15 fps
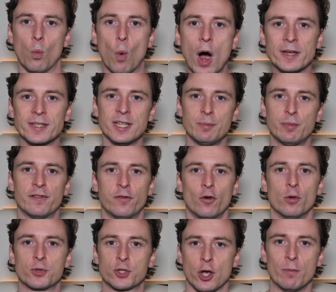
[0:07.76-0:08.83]
Why did he
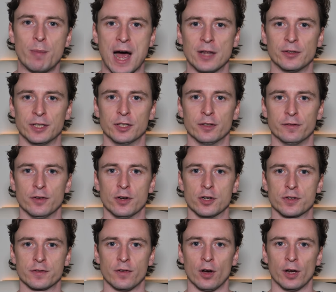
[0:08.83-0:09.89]
perform so badly in the
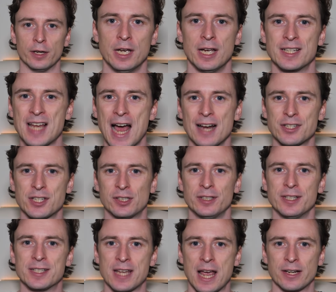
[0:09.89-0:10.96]
first fight?
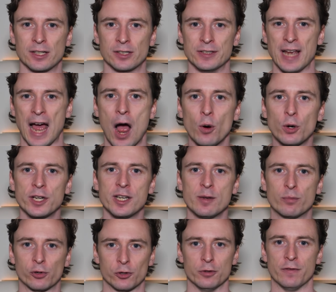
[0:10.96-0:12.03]
Tactically and technically, how can he
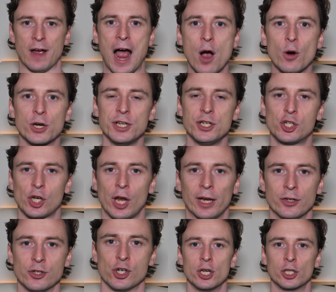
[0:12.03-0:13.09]
improve? How can he
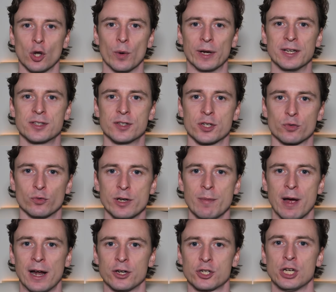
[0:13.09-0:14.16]
change going into this
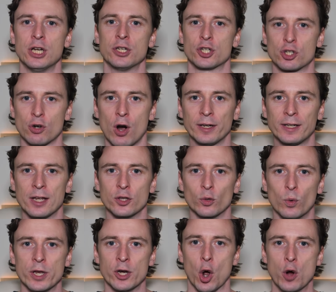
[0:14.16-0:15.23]
rematch to try and get the
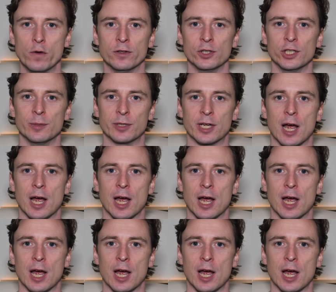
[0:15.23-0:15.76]
win over Liam